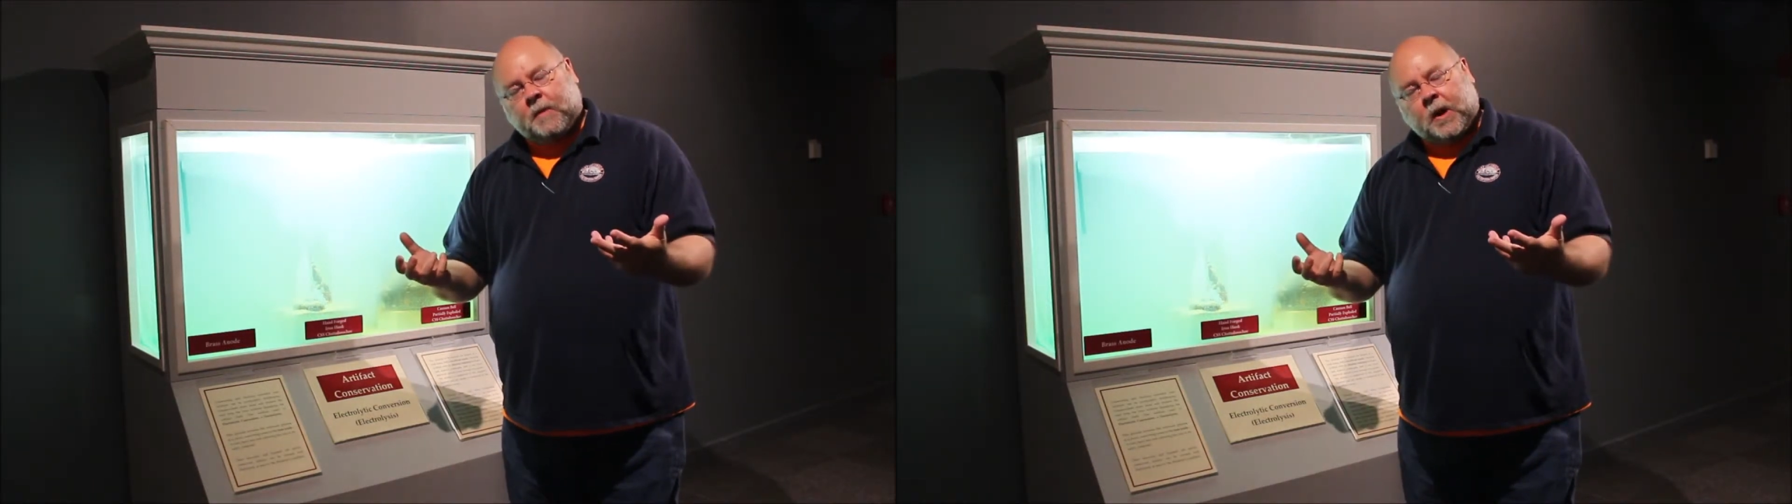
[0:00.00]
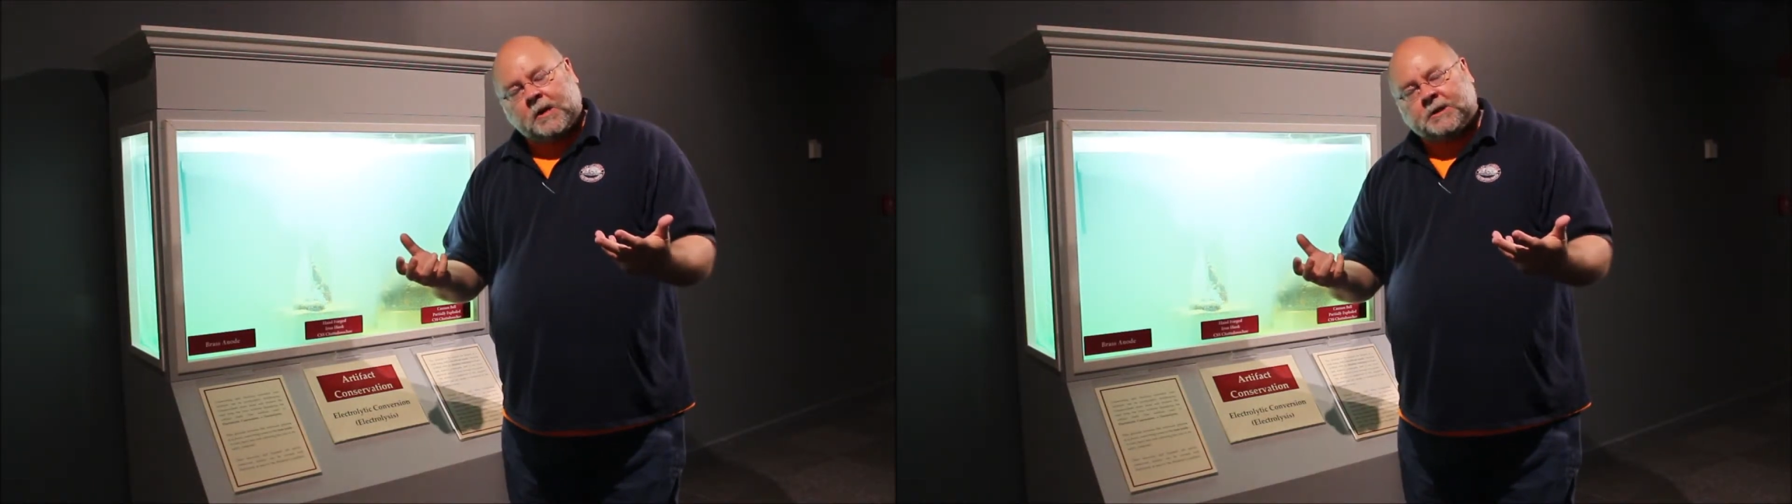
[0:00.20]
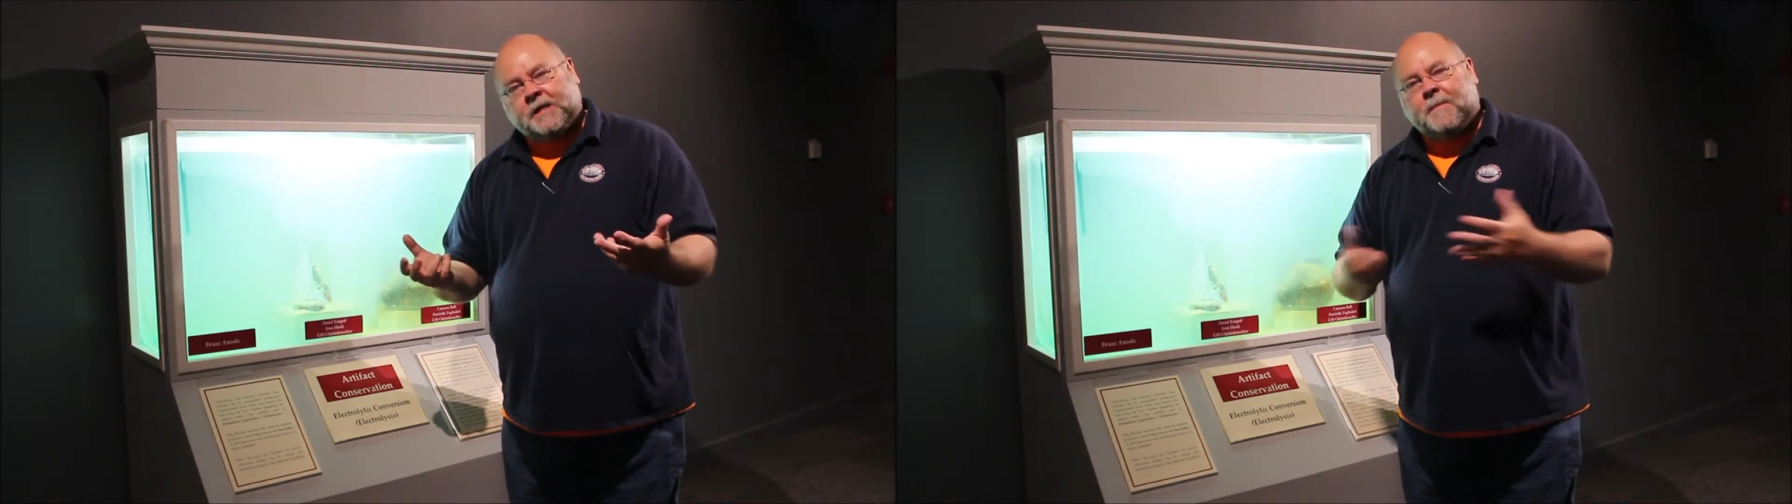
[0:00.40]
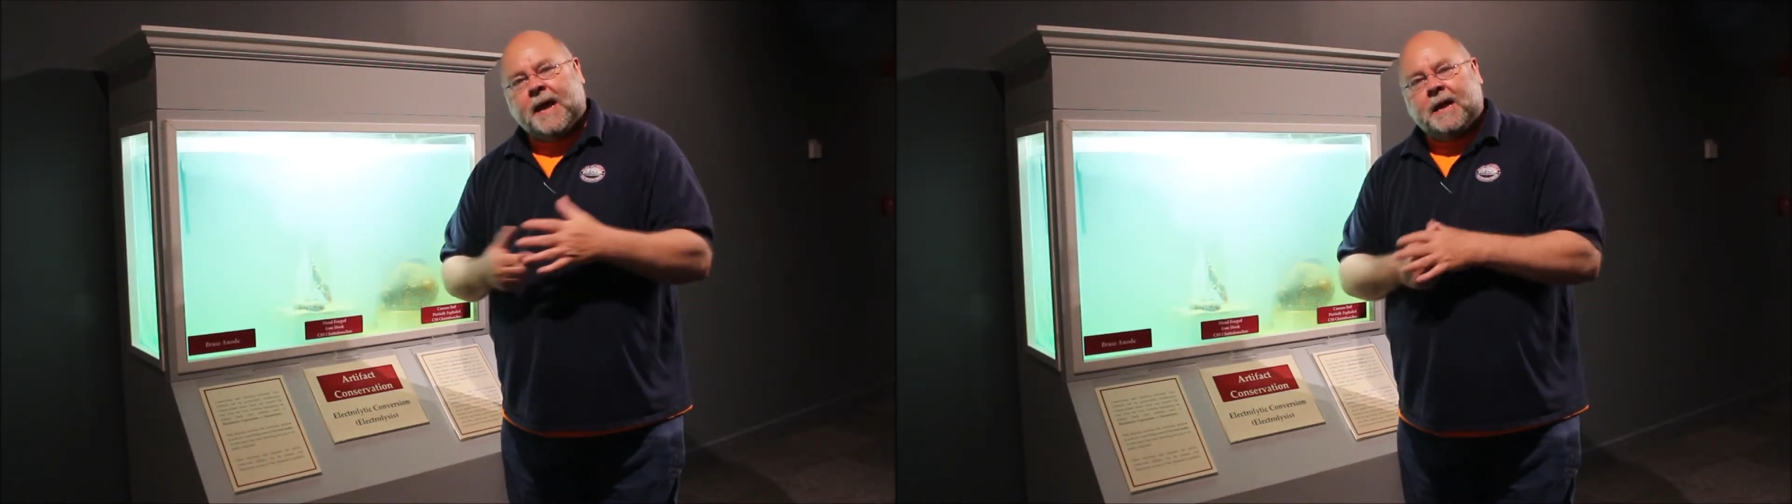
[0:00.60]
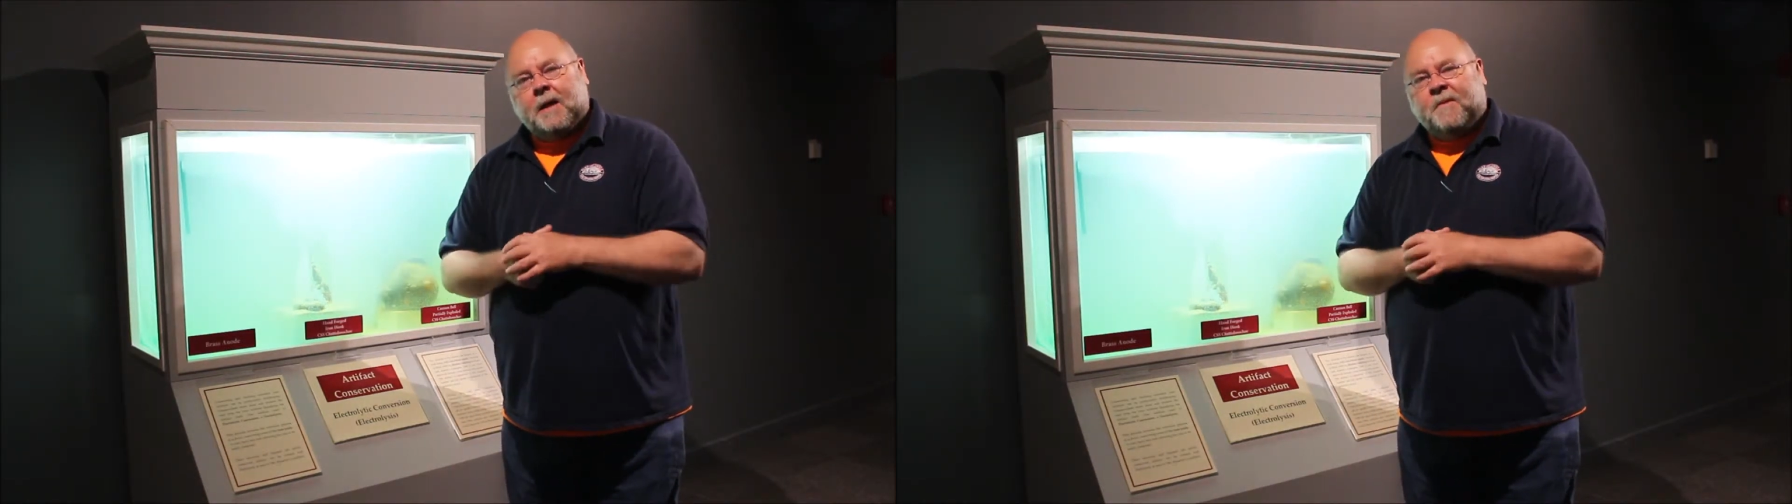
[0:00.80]
largely
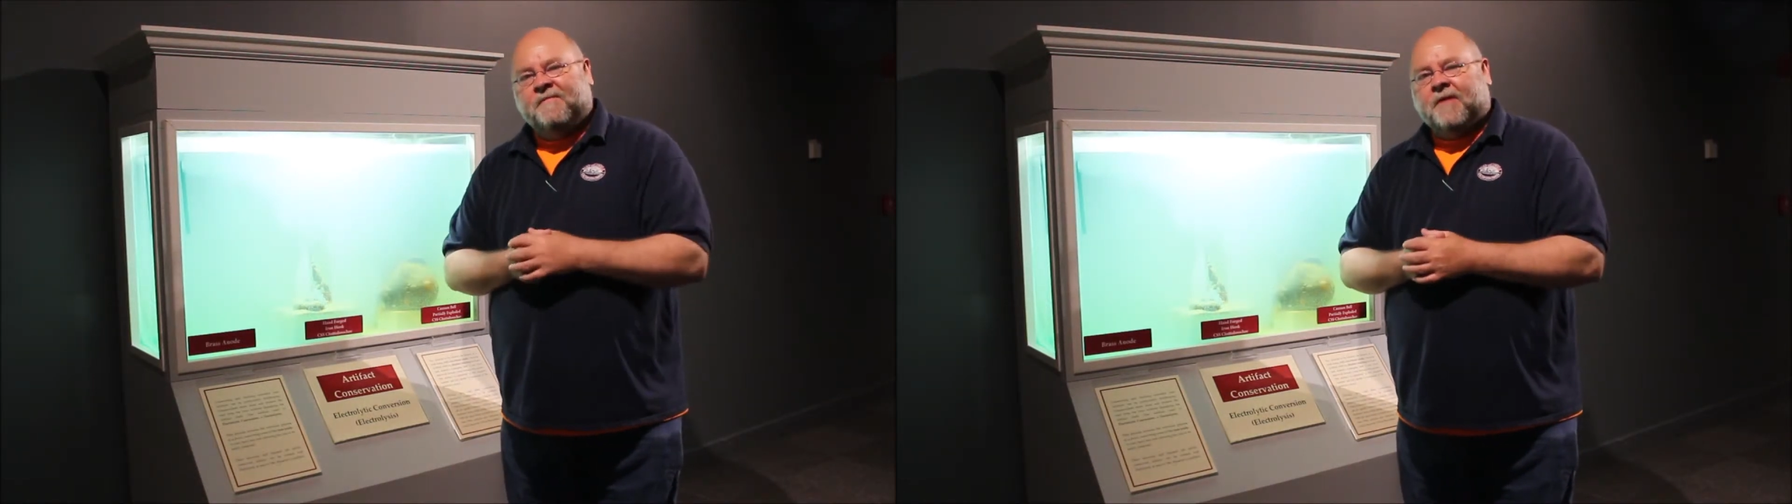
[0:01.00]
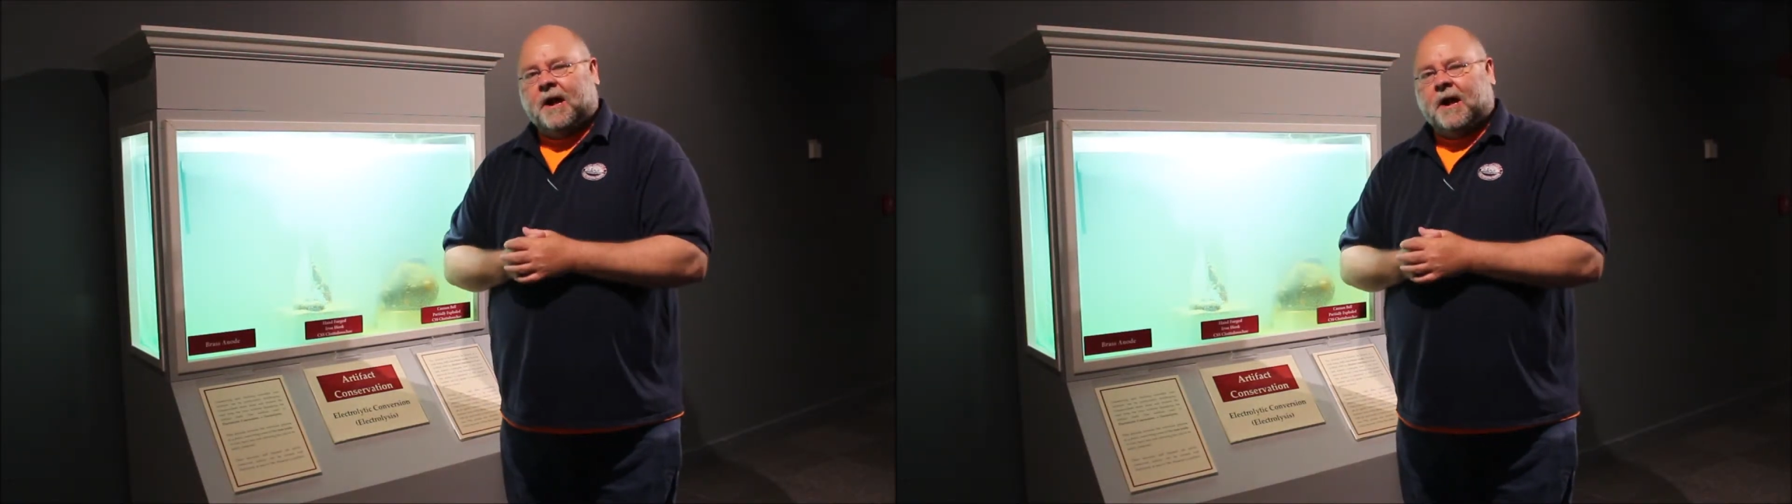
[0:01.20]
made up of